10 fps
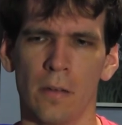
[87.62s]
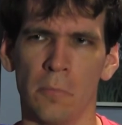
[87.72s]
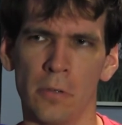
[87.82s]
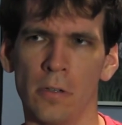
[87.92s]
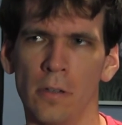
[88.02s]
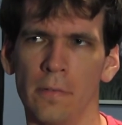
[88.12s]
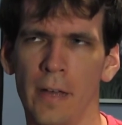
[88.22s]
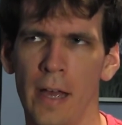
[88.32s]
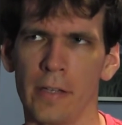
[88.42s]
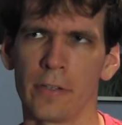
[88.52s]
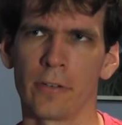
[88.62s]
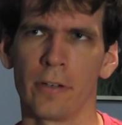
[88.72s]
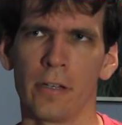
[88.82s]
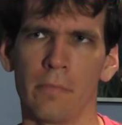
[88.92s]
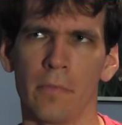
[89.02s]
a bowl of ice
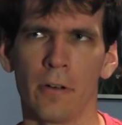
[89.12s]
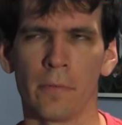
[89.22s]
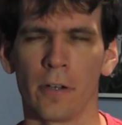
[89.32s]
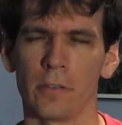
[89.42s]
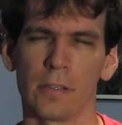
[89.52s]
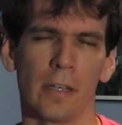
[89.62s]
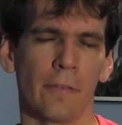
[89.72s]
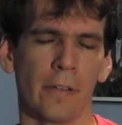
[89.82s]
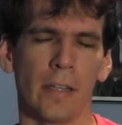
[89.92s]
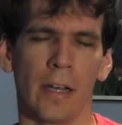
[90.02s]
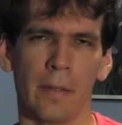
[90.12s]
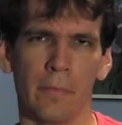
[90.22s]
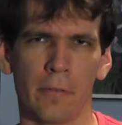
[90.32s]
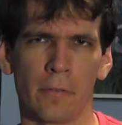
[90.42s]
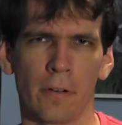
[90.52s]
cream almost every
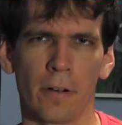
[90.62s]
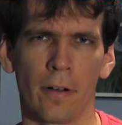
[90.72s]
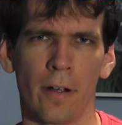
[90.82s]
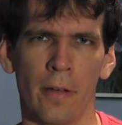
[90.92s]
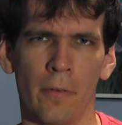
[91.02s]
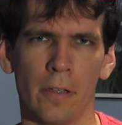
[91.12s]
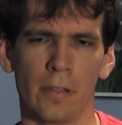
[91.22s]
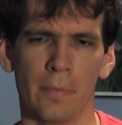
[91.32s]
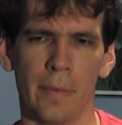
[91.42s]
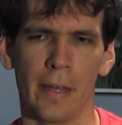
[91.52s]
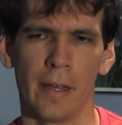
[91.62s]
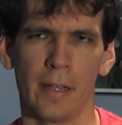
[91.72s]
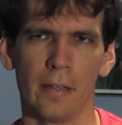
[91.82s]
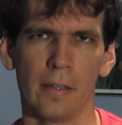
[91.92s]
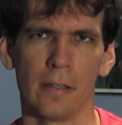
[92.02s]
night before I went to
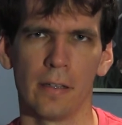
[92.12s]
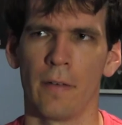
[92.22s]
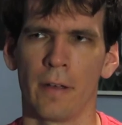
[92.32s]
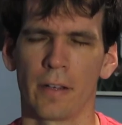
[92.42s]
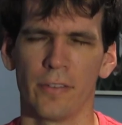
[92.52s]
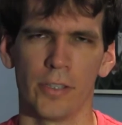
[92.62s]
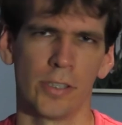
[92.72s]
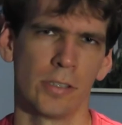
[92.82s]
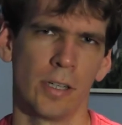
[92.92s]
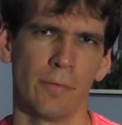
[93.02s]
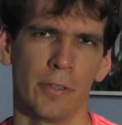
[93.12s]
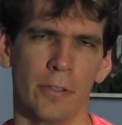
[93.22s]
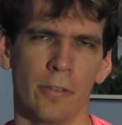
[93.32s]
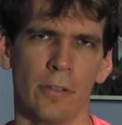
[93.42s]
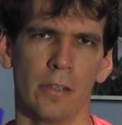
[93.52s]
bed. I've actually
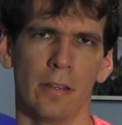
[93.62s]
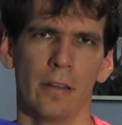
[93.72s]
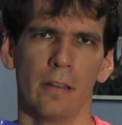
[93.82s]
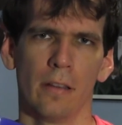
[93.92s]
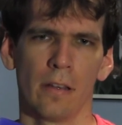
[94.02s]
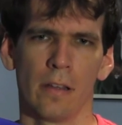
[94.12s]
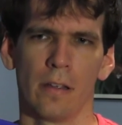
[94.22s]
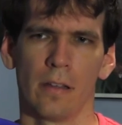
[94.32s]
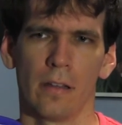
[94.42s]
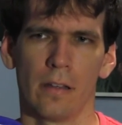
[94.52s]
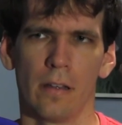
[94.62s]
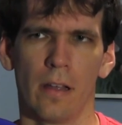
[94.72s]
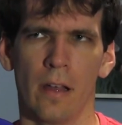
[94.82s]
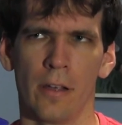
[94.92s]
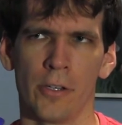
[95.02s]
substituted
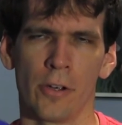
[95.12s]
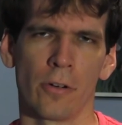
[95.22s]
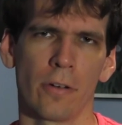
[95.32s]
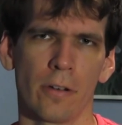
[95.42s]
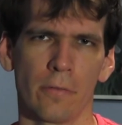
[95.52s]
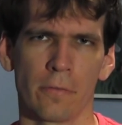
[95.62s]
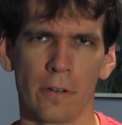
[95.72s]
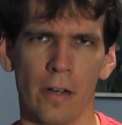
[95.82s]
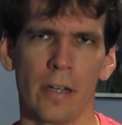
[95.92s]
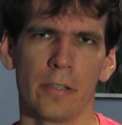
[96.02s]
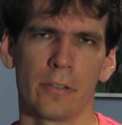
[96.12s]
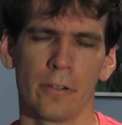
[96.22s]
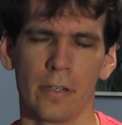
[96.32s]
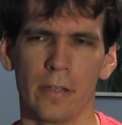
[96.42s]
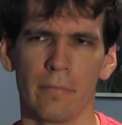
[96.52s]
uh, yogurt for ice
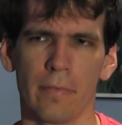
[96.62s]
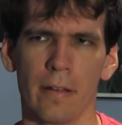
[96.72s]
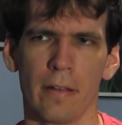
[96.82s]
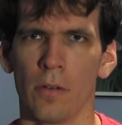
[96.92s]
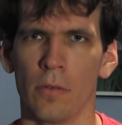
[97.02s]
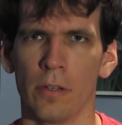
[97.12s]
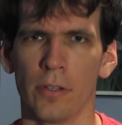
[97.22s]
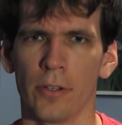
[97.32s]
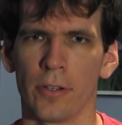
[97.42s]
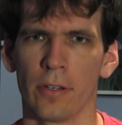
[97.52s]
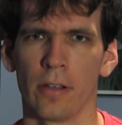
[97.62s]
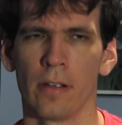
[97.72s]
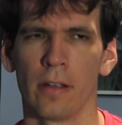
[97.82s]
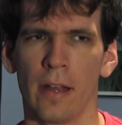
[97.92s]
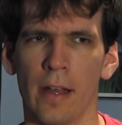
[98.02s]
cream, which
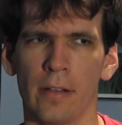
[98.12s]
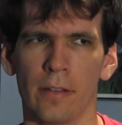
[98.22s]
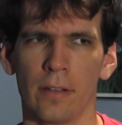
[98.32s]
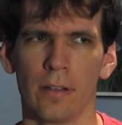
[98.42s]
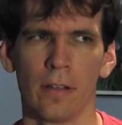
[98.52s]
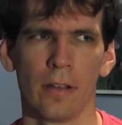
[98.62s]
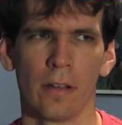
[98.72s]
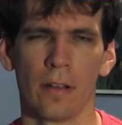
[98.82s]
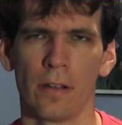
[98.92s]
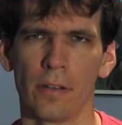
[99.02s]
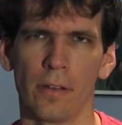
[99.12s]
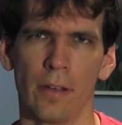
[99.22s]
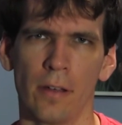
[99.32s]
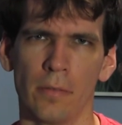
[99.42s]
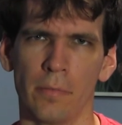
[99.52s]
has
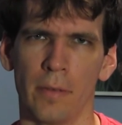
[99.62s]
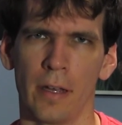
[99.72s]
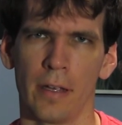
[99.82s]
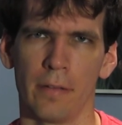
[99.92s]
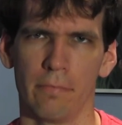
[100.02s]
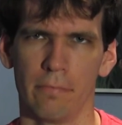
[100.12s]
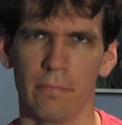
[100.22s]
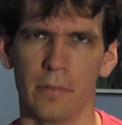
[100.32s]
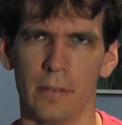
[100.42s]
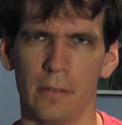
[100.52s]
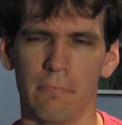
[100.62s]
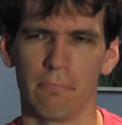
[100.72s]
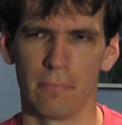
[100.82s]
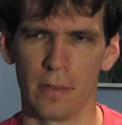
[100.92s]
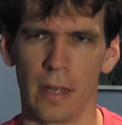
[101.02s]
also helped my
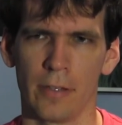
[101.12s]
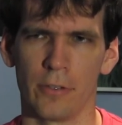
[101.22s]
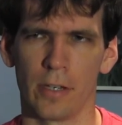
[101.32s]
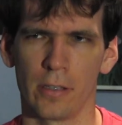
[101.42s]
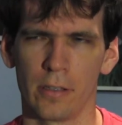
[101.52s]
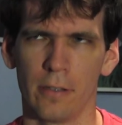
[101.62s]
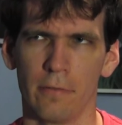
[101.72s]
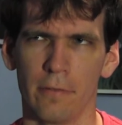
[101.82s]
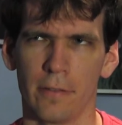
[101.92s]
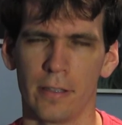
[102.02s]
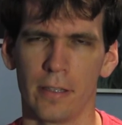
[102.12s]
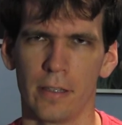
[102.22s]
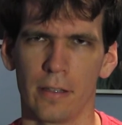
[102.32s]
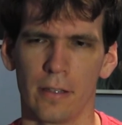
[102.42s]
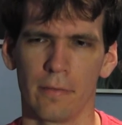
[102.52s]
digestive
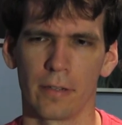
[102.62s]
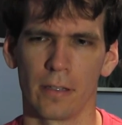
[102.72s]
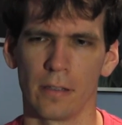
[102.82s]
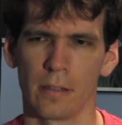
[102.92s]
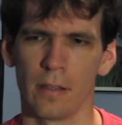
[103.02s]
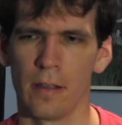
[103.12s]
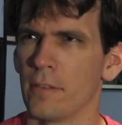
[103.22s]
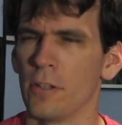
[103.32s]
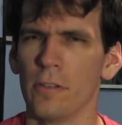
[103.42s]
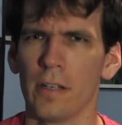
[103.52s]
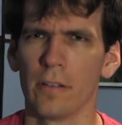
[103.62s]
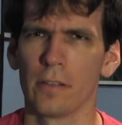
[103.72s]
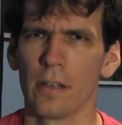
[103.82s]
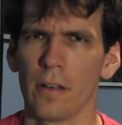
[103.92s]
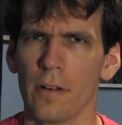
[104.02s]
system, because two
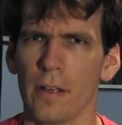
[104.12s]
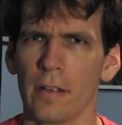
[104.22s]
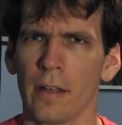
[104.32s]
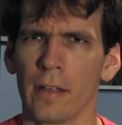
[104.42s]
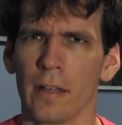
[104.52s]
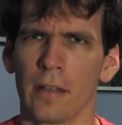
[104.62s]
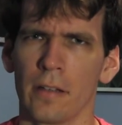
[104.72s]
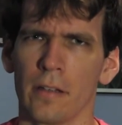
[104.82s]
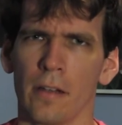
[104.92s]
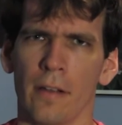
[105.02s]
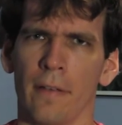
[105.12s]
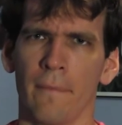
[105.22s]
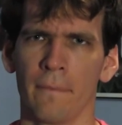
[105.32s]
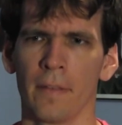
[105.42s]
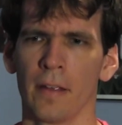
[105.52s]
years ago, I, I guess,
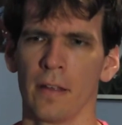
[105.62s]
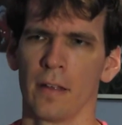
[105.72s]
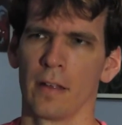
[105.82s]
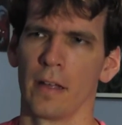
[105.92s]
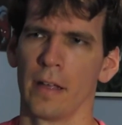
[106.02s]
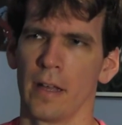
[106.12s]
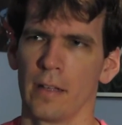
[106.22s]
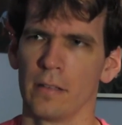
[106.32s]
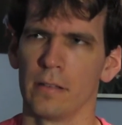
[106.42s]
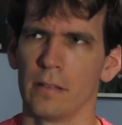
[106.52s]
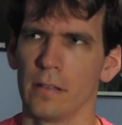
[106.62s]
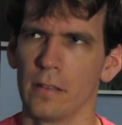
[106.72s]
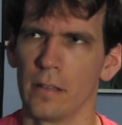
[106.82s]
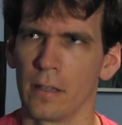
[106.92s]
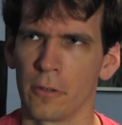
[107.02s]
I had
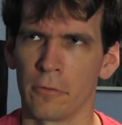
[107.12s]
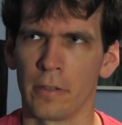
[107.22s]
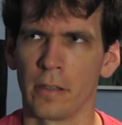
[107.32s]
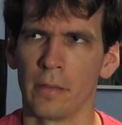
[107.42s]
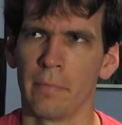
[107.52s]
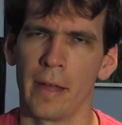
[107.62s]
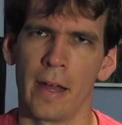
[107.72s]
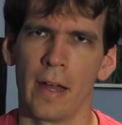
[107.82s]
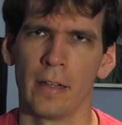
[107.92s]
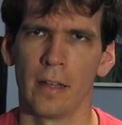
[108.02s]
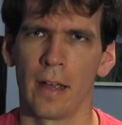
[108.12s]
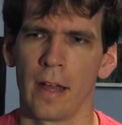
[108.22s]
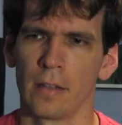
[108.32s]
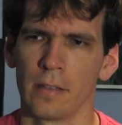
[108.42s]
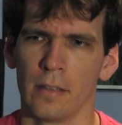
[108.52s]
like really bad
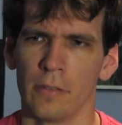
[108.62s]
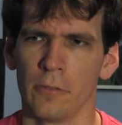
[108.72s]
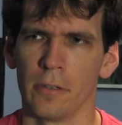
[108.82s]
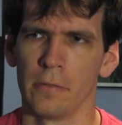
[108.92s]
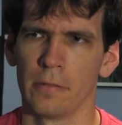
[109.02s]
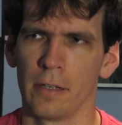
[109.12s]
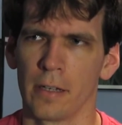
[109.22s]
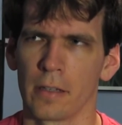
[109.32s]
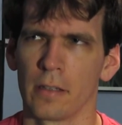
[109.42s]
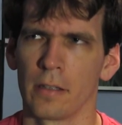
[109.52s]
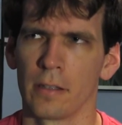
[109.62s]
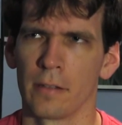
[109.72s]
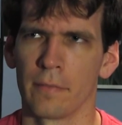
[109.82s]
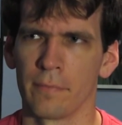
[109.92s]
acid reflux,